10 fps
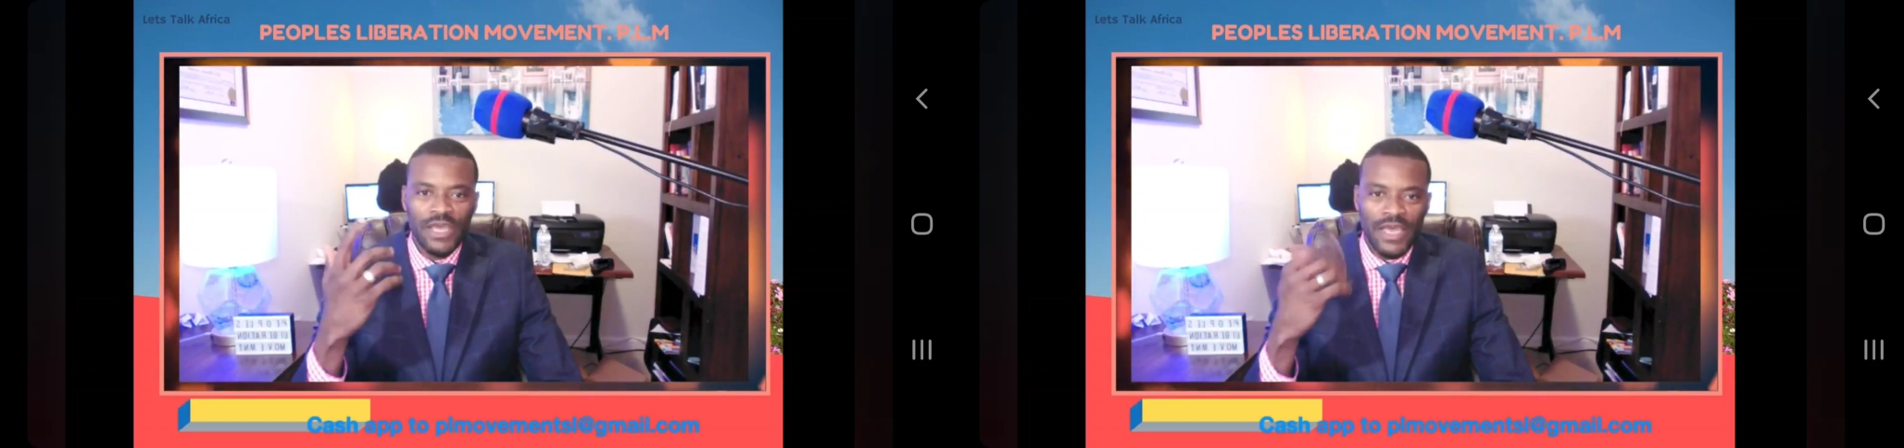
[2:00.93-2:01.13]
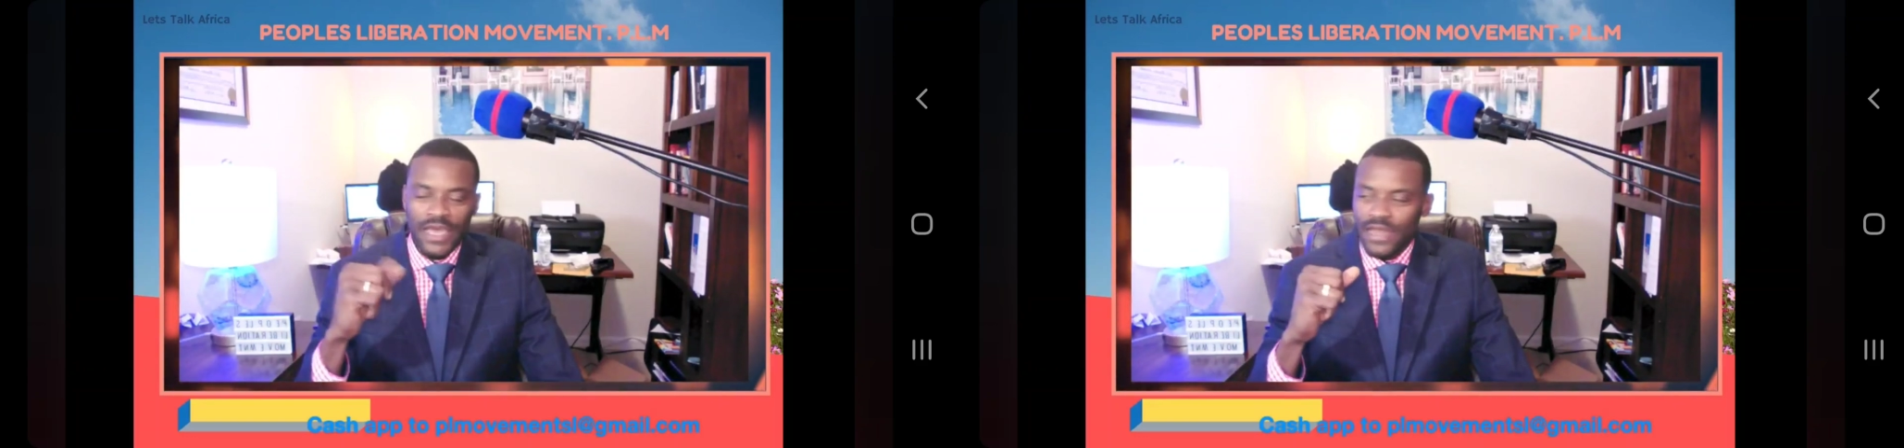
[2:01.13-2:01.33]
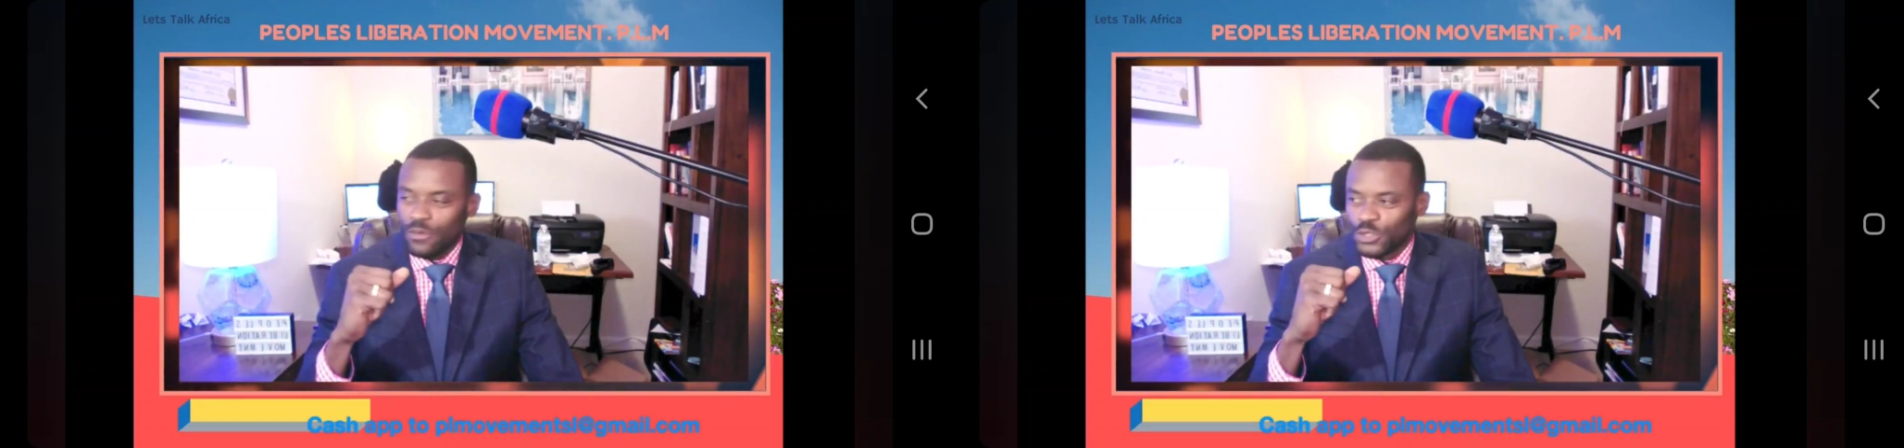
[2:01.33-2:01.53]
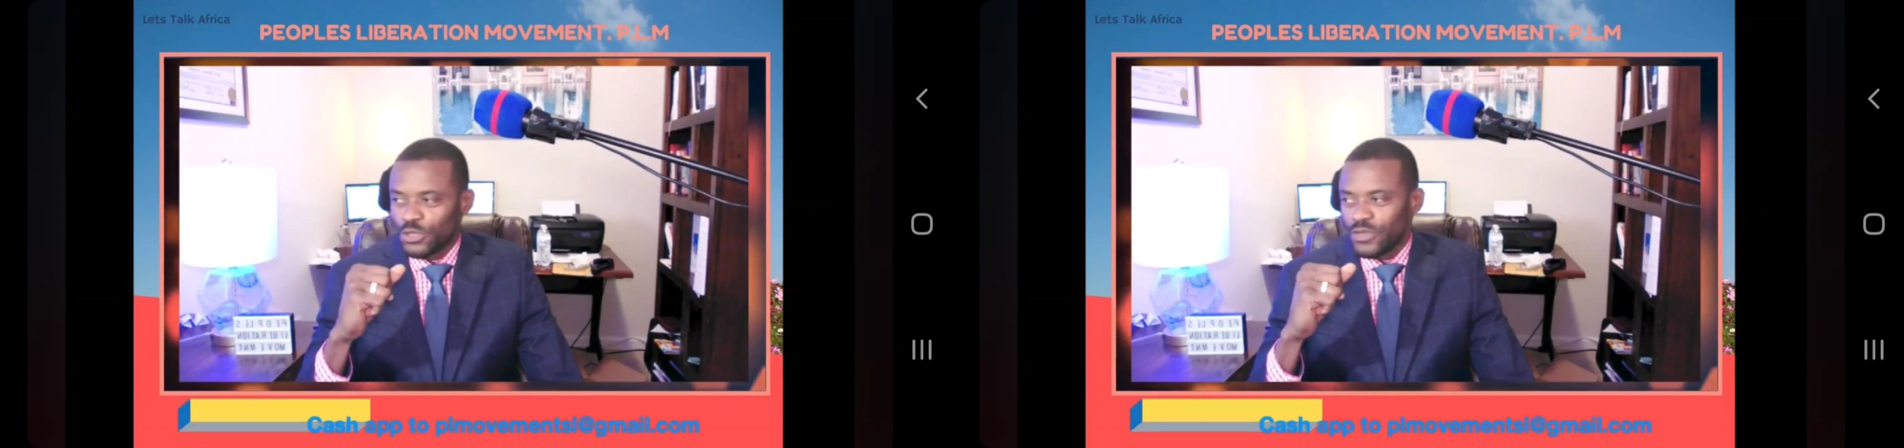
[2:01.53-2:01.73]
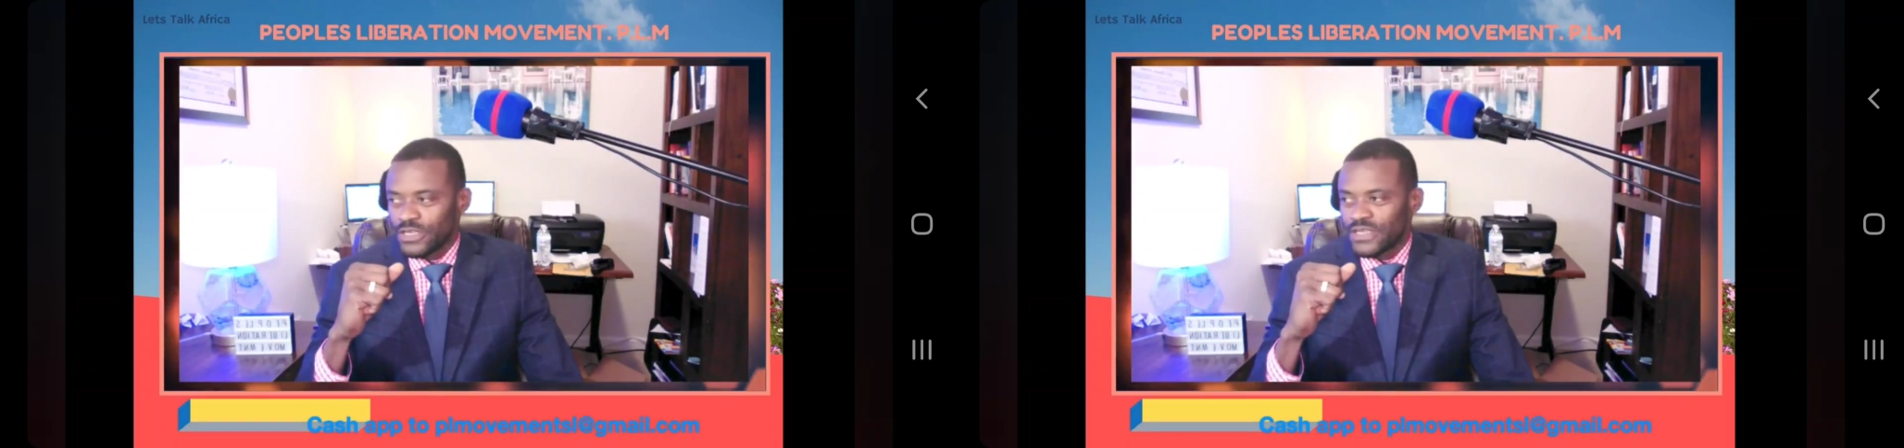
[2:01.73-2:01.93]
and I will show
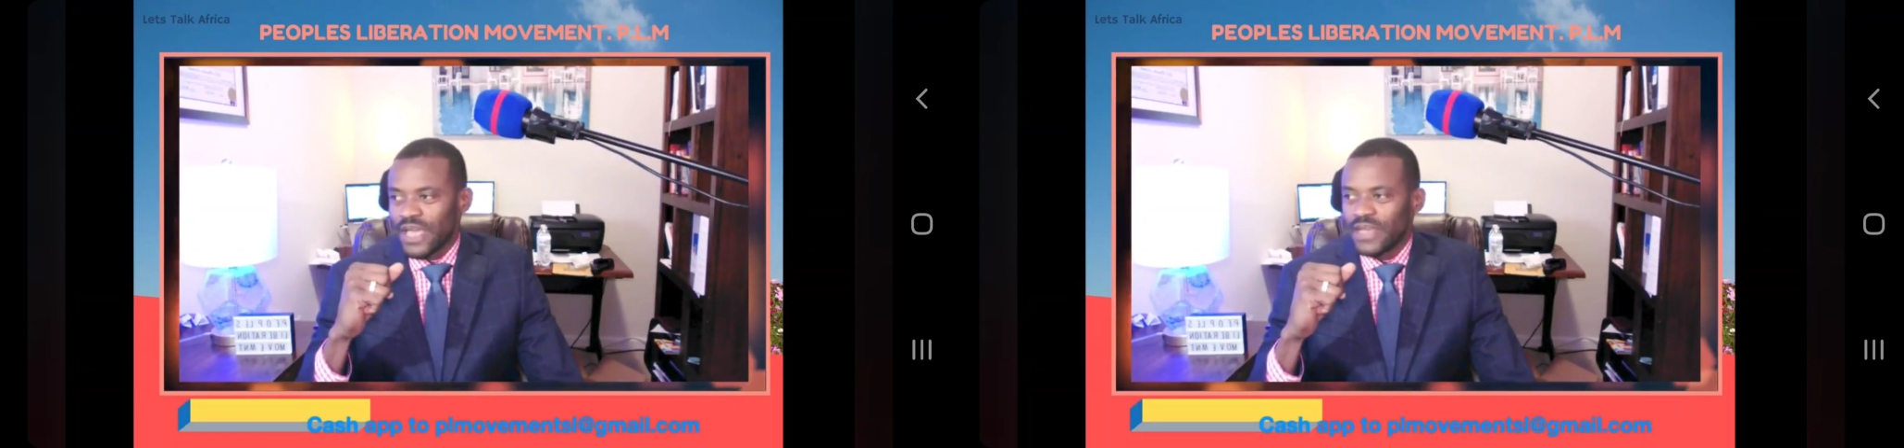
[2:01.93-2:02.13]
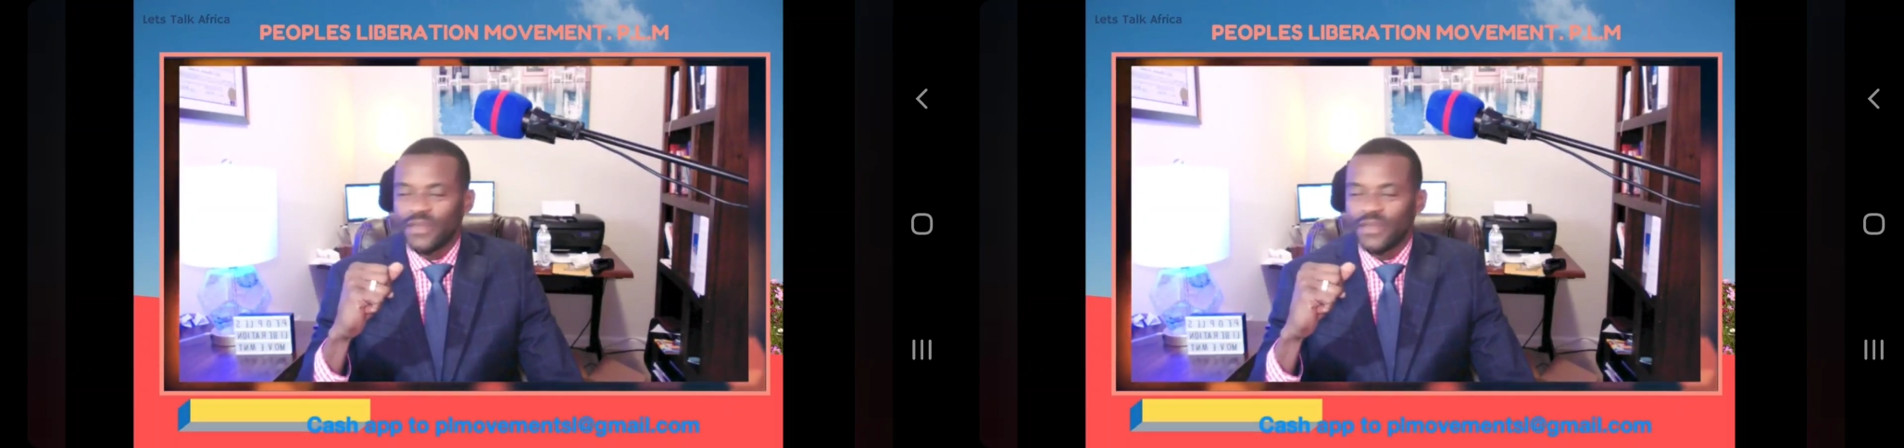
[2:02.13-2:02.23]
you exactly